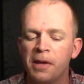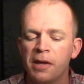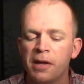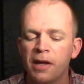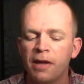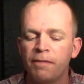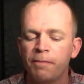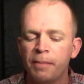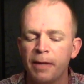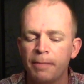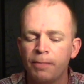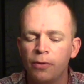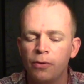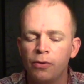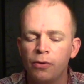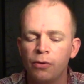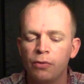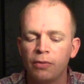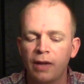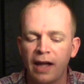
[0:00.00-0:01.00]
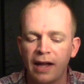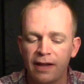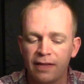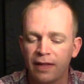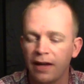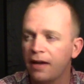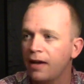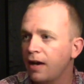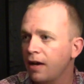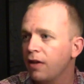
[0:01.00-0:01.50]
if people who like
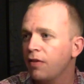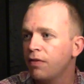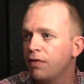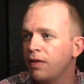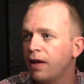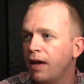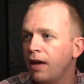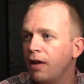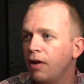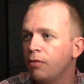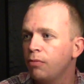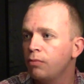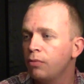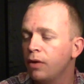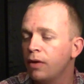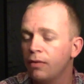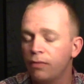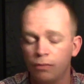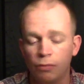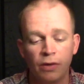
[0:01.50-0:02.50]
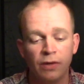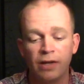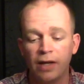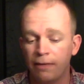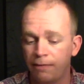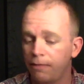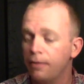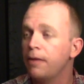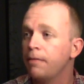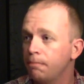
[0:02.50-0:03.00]
that kind of style would
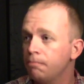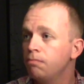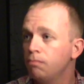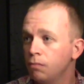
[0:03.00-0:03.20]
definitely